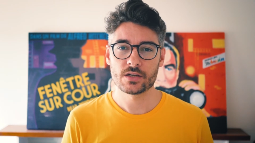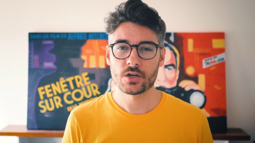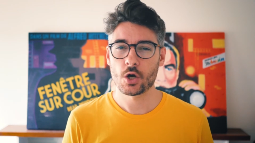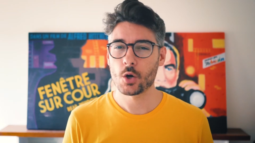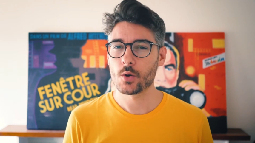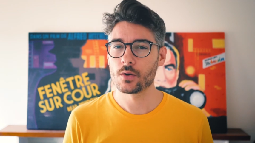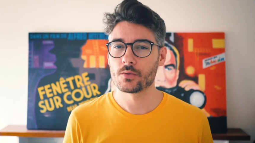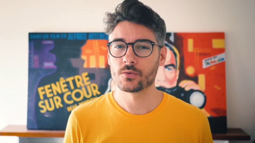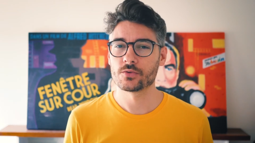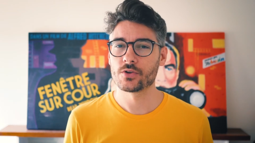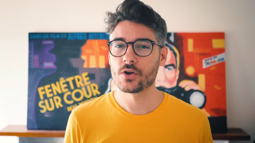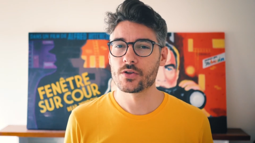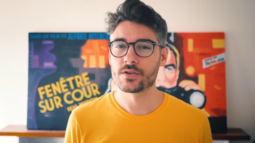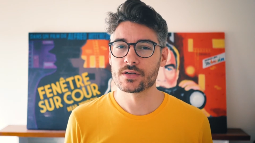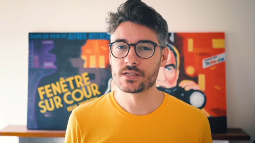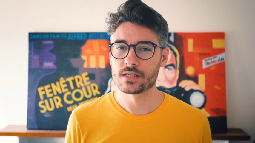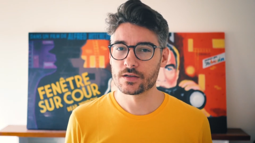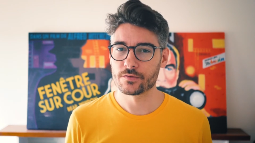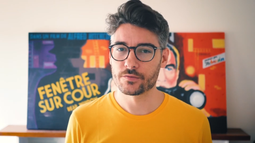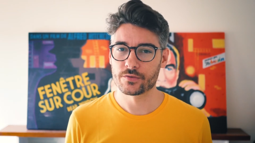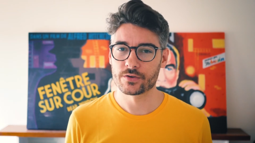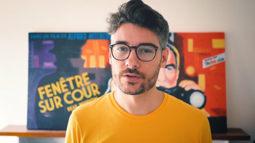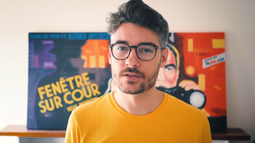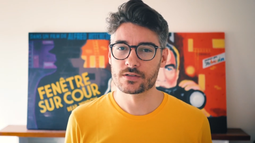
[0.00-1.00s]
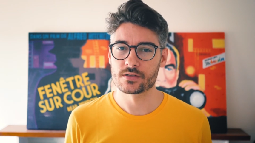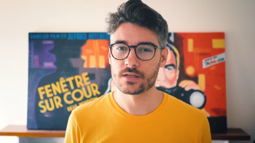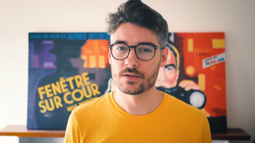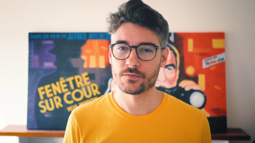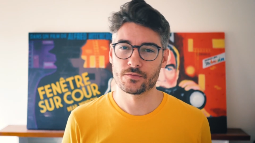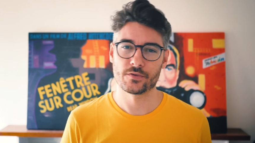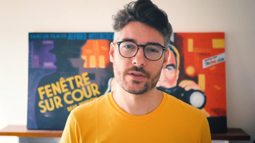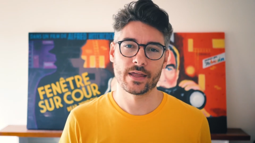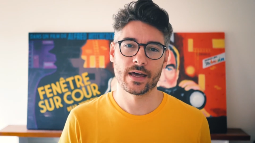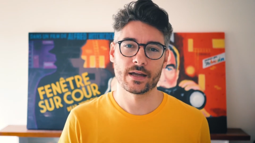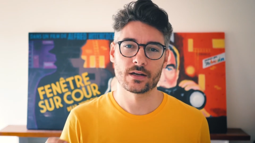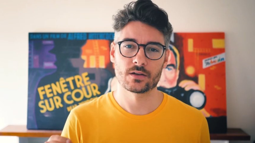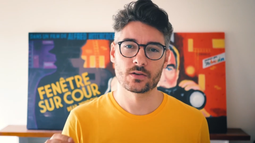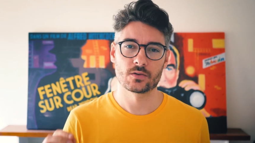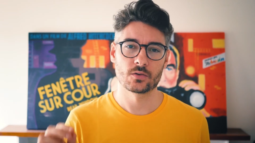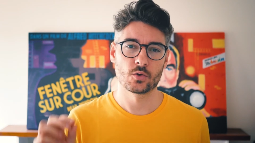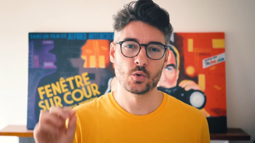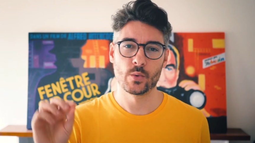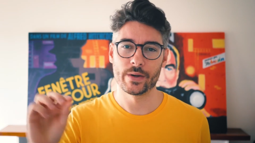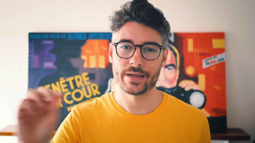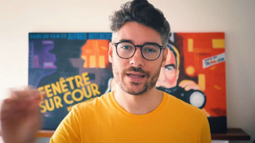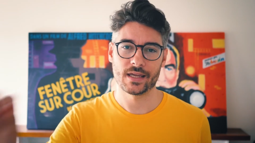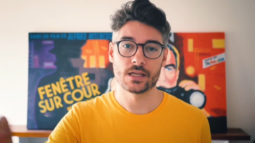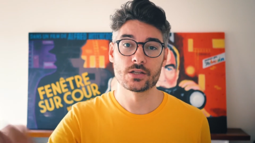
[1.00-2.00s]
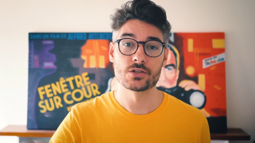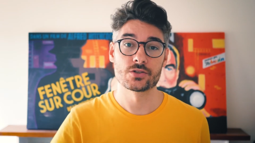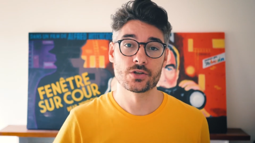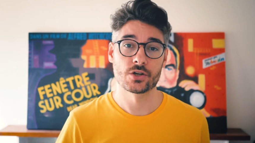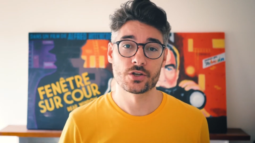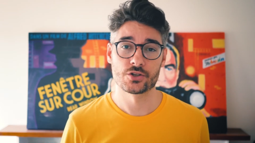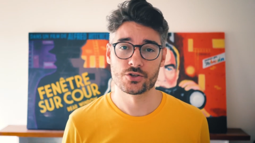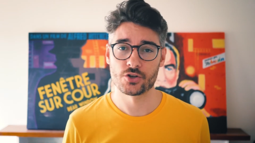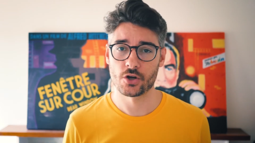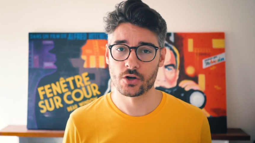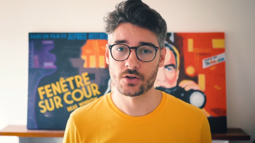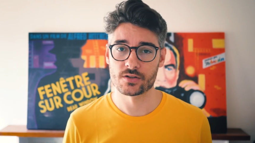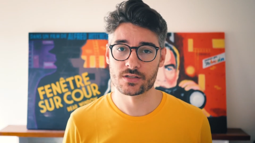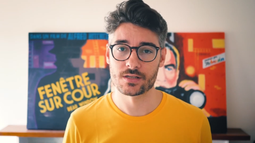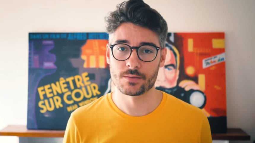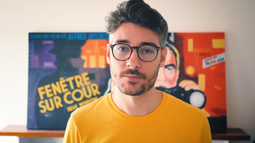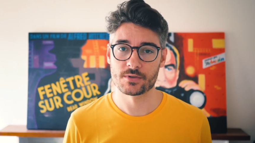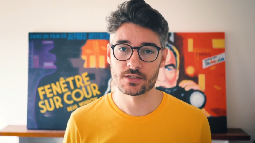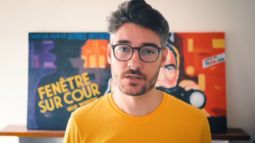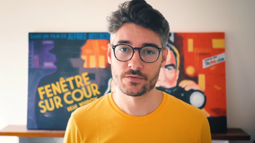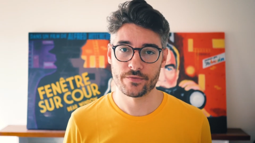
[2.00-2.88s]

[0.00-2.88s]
no one will know the difference for that quick insert shot on someone's